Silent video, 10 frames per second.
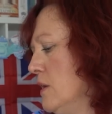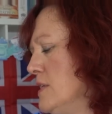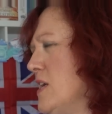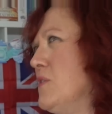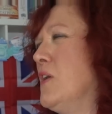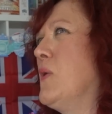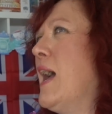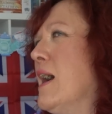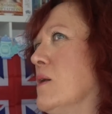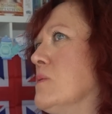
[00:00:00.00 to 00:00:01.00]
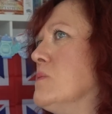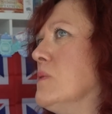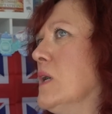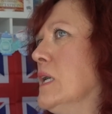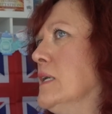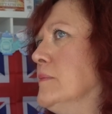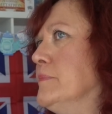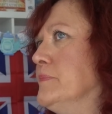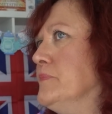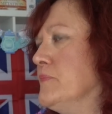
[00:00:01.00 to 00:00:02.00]
I don't know how
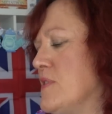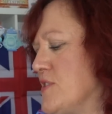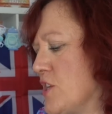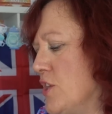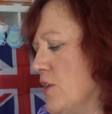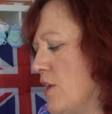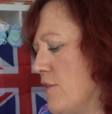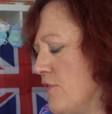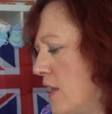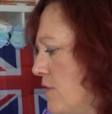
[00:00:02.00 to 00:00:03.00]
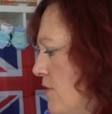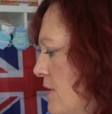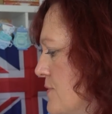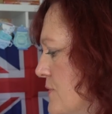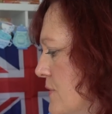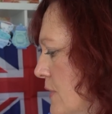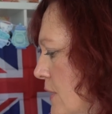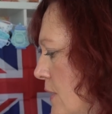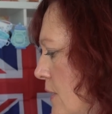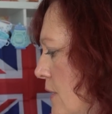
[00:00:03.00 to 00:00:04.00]
secure her faith is.
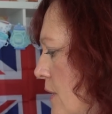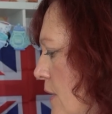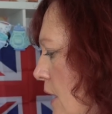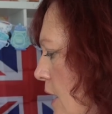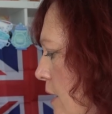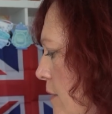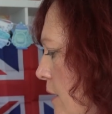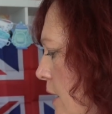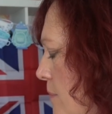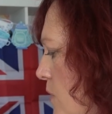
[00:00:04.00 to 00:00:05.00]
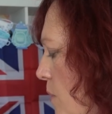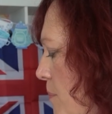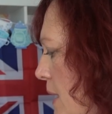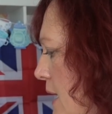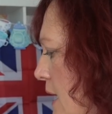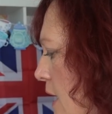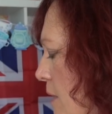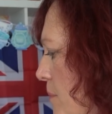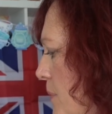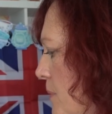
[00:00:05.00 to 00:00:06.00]
I'm not picking
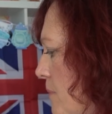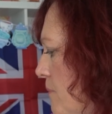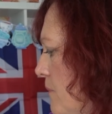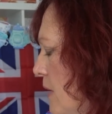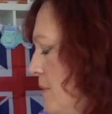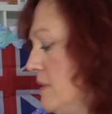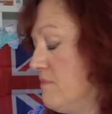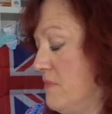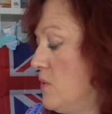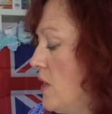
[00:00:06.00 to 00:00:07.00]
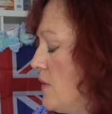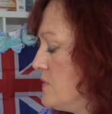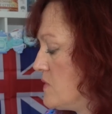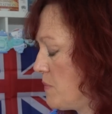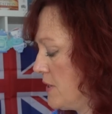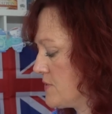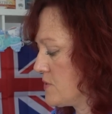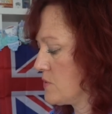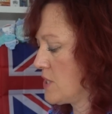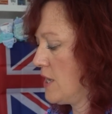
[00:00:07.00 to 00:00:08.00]
up, I mean, who knows, it's
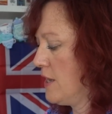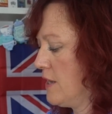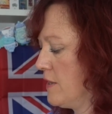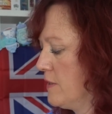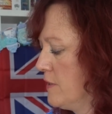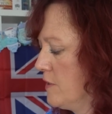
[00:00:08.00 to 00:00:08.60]
personal to her.